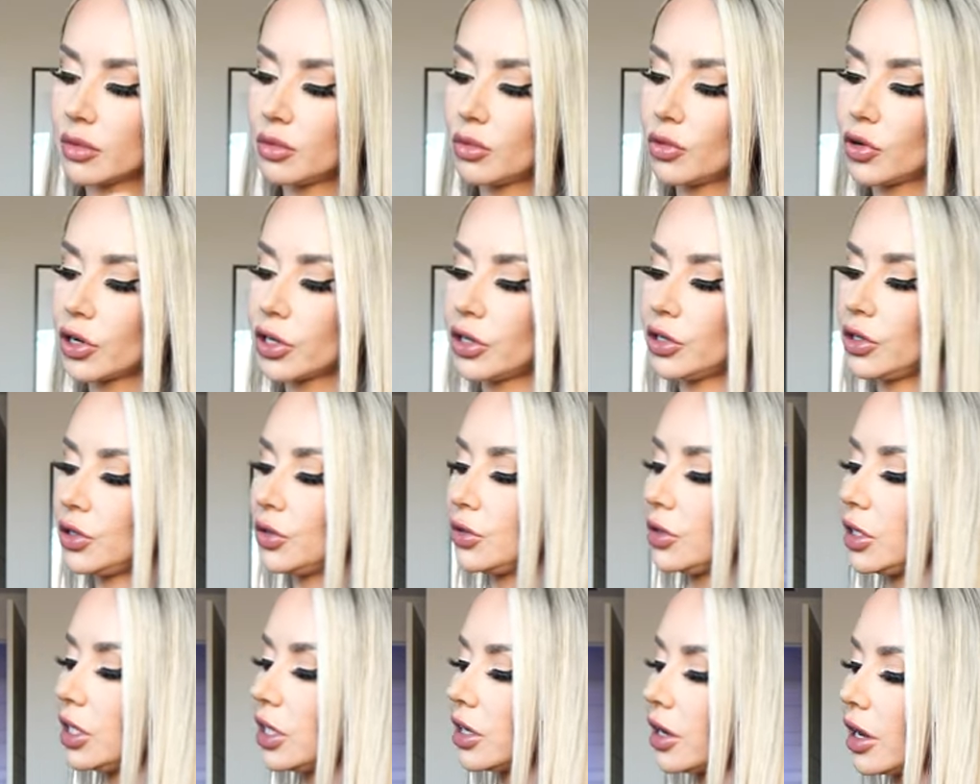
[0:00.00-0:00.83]
a more
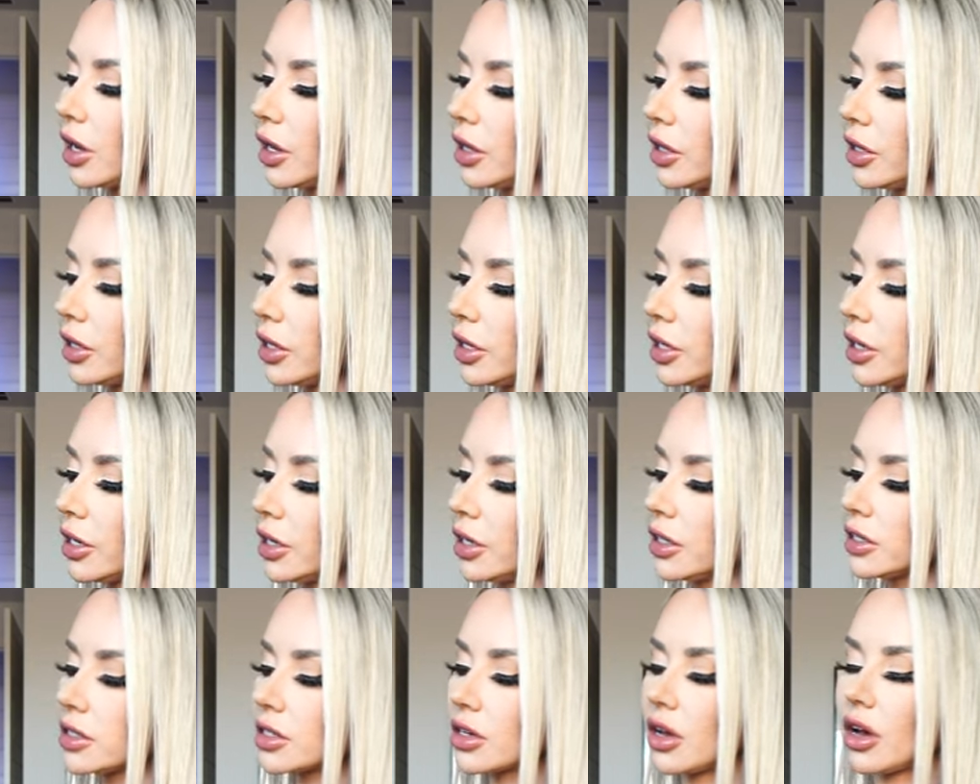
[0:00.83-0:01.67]
nudie color.
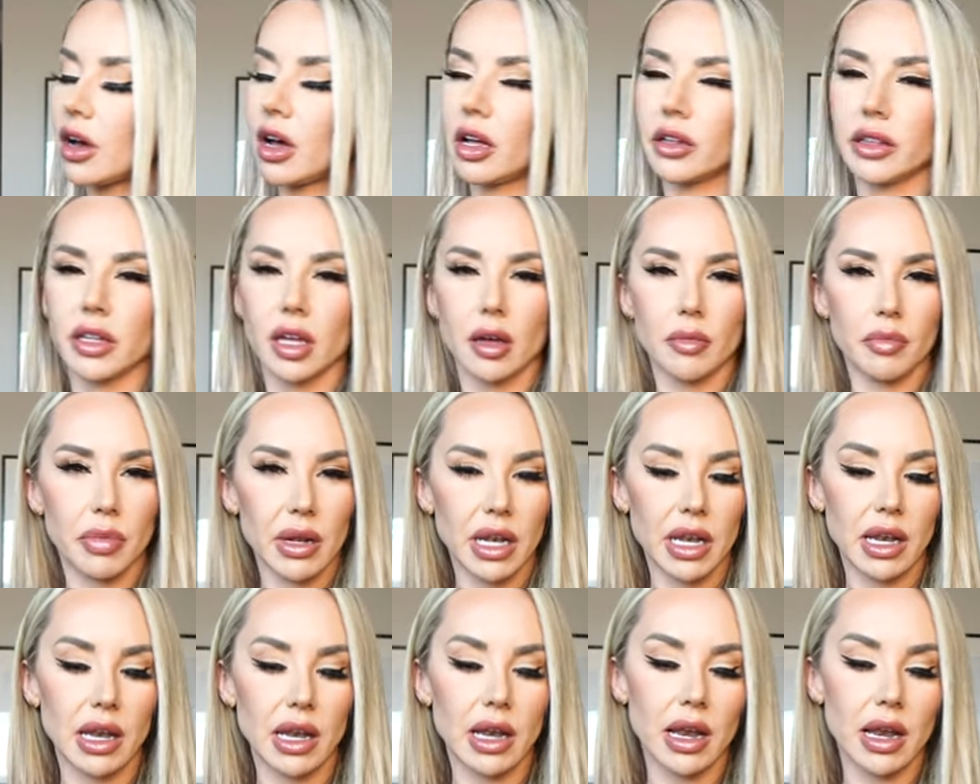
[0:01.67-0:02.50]
It's called
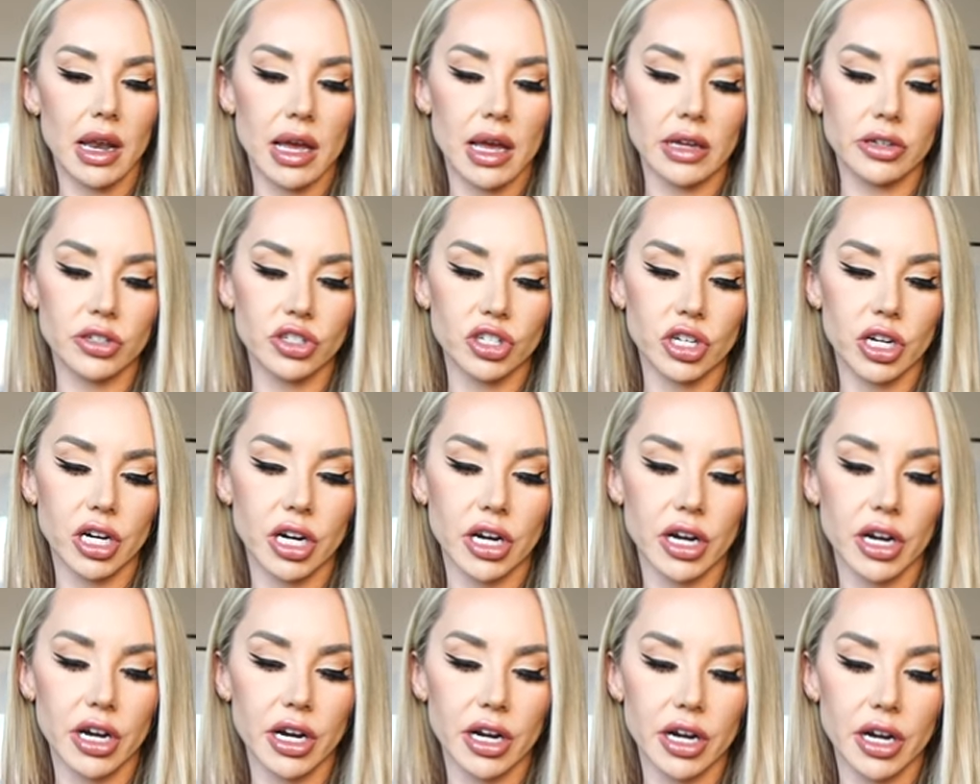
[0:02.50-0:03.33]

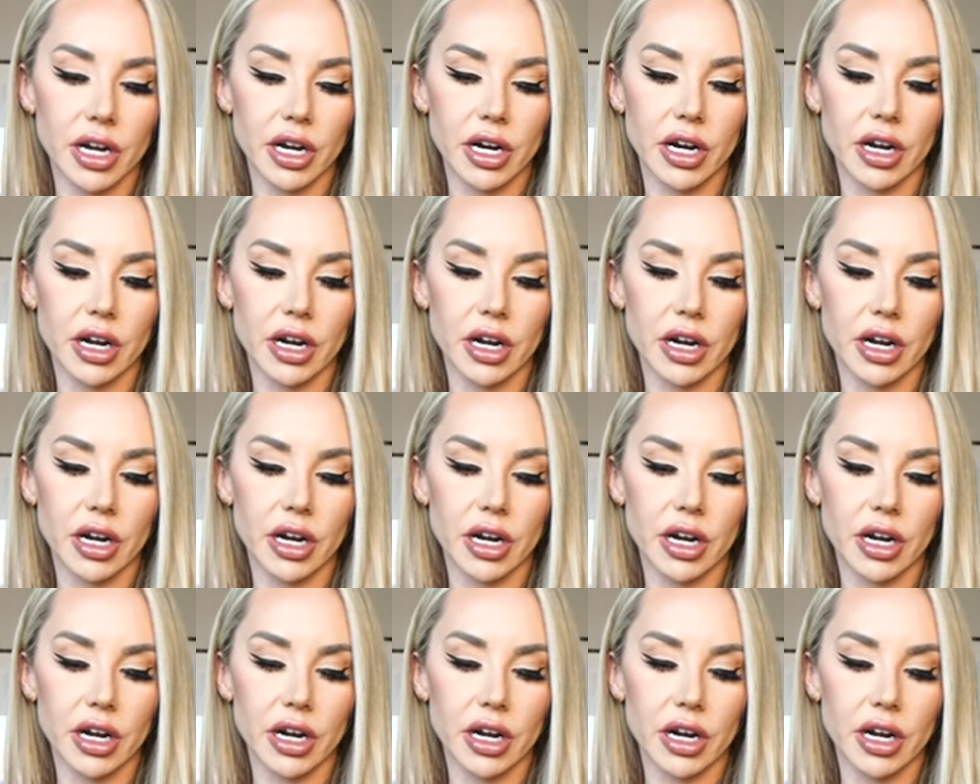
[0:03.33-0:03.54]
Pleasure.